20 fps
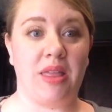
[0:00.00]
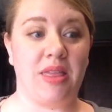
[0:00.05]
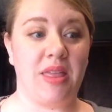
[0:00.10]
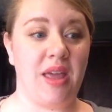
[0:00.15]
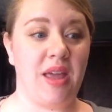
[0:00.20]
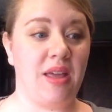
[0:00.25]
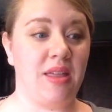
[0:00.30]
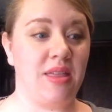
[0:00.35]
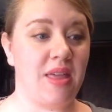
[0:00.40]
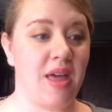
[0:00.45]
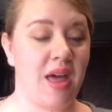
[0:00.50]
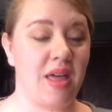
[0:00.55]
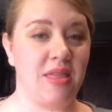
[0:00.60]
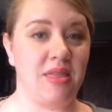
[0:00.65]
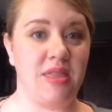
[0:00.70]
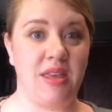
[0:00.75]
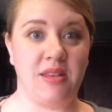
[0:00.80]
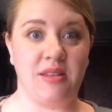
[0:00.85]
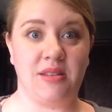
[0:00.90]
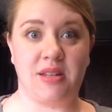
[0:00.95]
think
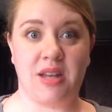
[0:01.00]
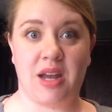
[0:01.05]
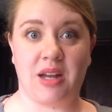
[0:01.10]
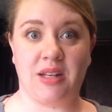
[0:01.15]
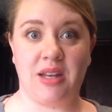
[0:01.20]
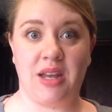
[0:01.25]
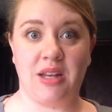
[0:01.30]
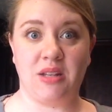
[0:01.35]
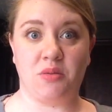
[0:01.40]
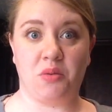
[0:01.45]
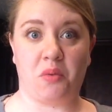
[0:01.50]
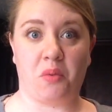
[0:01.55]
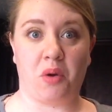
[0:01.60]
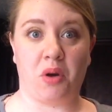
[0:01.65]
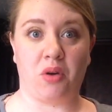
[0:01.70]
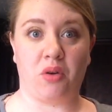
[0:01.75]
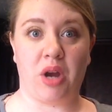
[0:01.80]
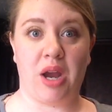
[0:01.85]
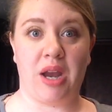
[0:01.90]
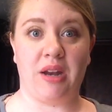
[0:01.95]
that these techniques would
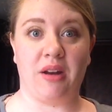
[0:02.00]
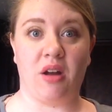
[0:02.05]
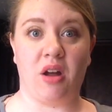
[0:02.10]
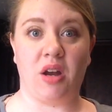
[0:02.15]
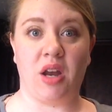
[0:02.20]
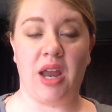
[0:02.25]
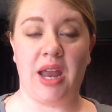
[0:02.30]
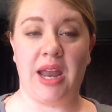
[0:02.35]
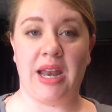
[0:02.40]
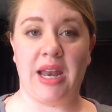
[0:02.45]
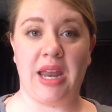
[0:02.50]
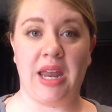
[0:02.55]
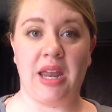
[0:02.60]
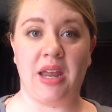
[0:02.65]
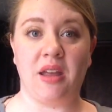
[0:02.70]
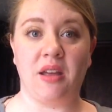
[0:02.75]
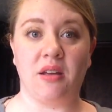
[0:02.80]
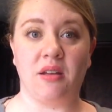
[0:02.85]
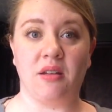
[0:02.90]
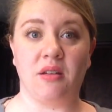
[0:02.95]
work great on
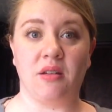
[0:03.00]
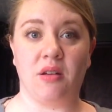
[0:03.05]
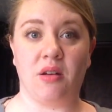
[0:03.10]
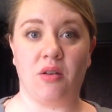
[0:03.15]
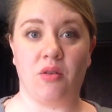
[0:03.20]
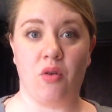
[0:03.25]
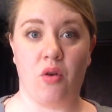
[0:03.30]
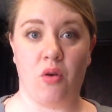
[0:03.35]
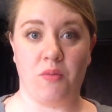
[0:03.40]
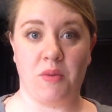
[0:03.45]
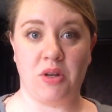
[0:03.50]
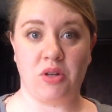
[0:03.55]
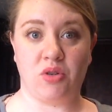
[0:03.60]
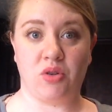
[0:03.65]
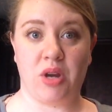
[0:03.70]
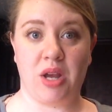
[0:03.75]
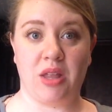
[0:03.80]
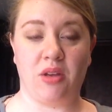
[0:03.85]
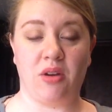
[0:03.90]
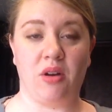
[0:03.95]
any Coleman
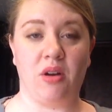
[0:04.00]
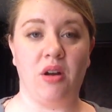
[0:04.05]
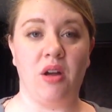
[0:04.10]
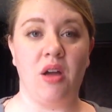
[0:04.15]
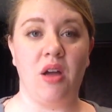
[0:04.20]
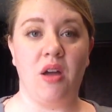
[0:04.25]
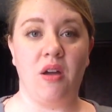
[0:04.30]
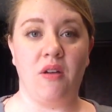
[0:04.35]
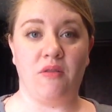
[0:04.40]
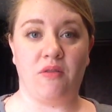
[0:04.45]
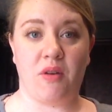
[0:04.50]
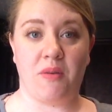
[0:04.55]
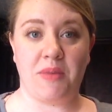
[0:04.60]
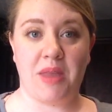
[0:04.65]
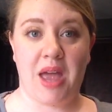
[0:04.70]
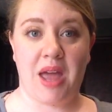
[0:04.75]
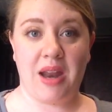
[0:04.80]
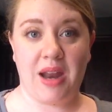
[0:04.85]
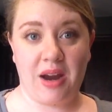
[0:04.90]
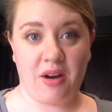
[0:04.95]
trailer from
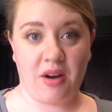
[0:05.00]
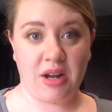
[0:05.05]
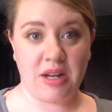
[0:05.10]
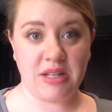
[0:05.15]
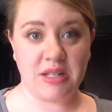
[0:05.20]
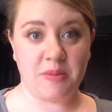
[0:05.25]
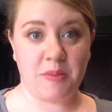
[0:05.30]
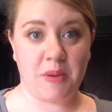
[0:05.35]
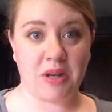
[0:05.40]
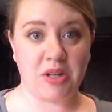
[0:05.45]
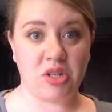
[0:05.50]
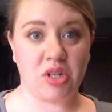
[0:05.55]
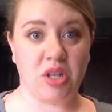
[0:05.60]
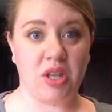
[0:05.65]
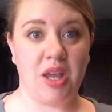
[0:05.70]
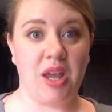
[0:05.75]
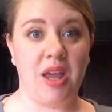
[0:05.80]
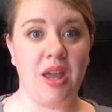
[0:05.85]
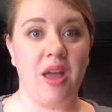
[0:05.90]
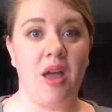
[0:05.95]
that era
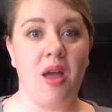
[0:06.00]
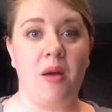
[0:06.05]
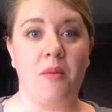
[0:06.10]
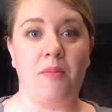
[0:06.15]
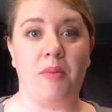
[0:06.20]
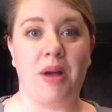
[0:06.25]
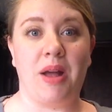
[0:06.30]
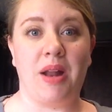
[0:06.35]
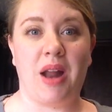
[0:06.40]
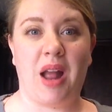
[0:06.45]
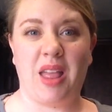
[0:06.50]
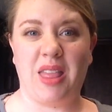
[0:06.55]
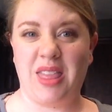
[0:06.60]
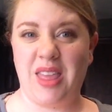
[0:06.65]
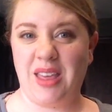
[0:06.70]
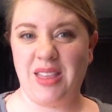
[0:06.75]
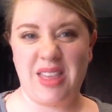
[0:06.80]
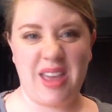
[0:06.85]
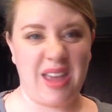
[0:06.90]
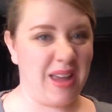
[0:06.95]
especially, but I
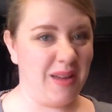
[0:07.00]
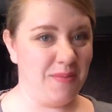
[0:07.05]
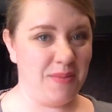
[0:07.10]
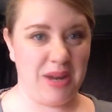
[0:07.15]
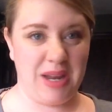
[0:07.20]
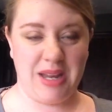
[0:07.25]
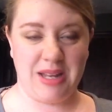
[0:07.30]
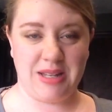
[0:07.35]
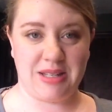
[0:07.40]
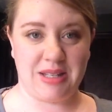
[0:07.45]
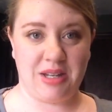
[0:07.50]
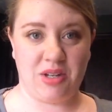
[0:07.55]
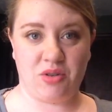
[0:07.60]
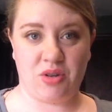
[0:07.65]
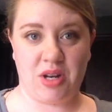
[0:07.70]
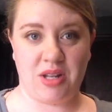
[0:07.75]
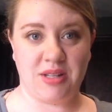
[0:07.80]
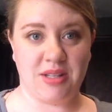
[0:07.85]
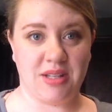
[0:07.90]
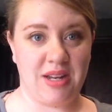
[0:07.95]
think they can be easily
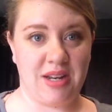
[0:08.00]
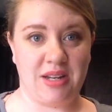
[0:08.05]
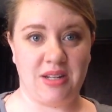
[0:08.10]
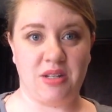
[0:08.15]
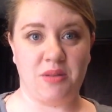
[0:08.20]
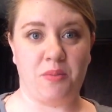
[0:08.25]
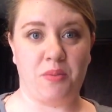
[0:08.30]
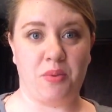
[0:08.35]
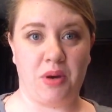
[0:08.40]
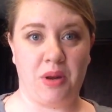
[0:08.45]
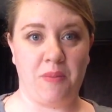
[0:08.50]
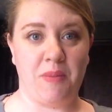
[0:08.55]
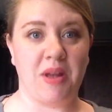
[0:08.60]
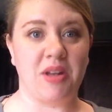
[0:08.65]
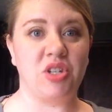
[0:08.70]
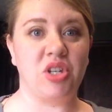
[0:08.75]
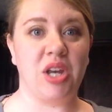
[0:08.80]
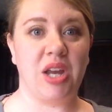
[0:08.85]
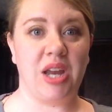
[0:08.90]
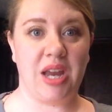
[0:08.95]
translated to pretty
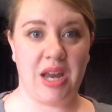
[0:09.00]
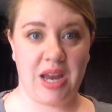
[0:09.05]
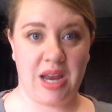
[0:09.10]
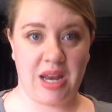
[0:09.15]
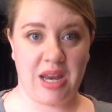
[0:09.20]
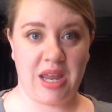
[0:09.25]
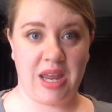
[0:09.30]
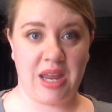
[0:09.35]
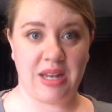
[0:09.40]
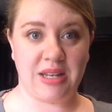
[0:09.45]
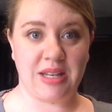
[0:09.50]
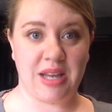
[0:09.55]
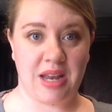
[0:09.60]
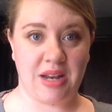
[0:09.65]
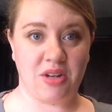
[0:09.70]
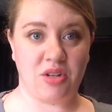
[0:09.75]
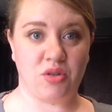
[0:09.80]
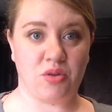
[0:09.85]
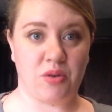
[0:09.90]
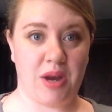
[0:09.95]
much any
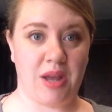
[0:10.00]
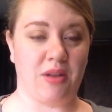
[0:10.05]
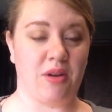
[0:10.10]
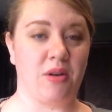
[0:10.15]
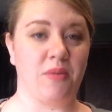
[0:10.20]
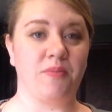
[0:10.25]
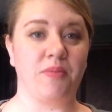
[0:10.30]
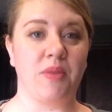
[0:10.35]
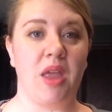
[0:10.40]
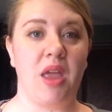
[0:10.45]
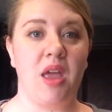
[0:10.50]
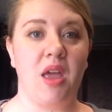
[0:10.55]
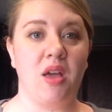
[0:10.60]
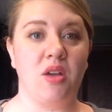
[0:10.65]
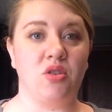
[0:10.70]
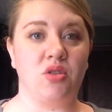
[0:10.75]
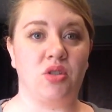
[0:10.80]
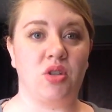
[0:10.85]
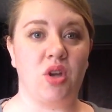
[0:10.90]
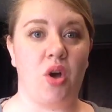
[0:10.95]
tent trailer.
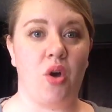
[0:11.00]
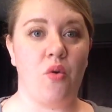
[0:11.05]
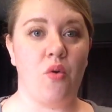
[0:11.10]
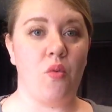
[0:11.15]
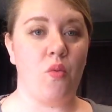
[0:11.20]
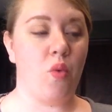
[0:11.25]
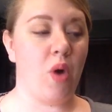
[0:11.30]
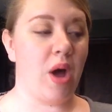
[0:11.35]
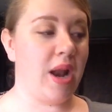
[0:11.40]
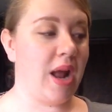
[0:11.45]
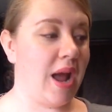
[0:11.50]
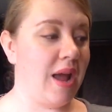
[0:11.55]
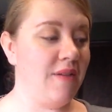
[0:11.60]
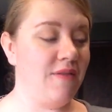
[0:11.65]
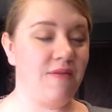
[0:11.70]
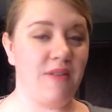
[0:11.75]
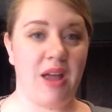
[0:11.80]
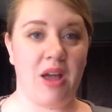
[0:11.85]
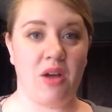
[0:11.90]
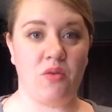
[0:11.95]
So what I
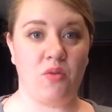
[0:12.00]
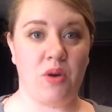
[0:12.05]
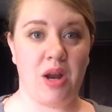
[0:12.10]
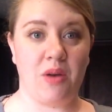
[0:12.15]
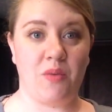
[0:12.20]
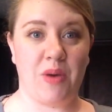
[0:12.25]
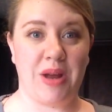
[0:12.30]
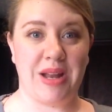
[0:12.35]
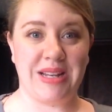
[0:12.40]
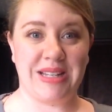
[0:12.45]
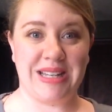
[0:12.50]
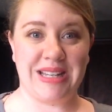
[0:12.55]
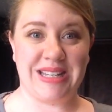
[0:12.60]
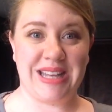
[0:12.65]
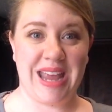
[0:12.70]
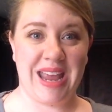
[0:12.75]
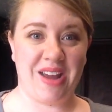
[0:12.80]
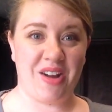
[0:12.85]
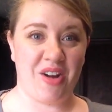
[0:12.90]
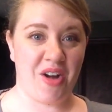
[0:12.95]
found when I went to
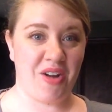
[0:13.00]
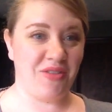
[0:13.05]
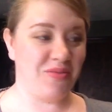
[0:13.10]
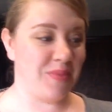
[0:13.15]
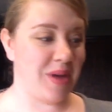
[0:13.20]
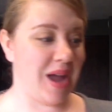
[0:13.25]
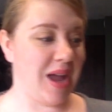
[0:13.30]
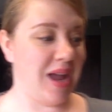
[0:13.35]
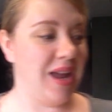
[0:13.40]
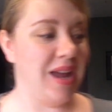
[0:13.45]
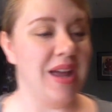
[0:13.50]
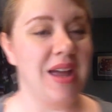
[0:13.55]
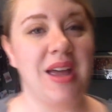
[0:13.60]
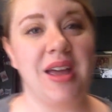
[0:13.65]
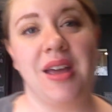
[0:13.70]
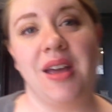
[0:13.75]
take off my